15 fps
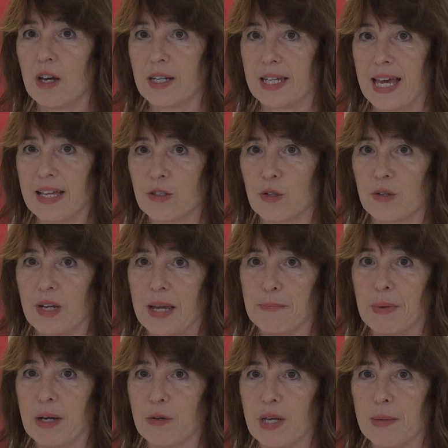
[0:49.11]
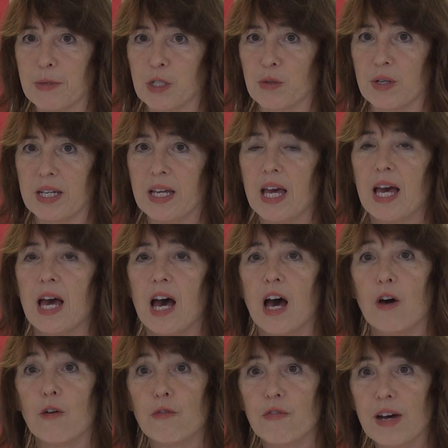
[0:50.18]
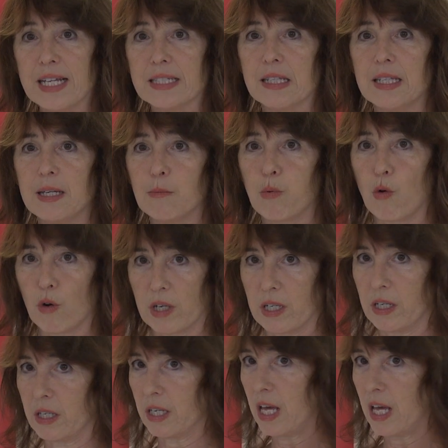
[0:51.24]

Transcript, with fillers: on cancer and biochemistry how vitally important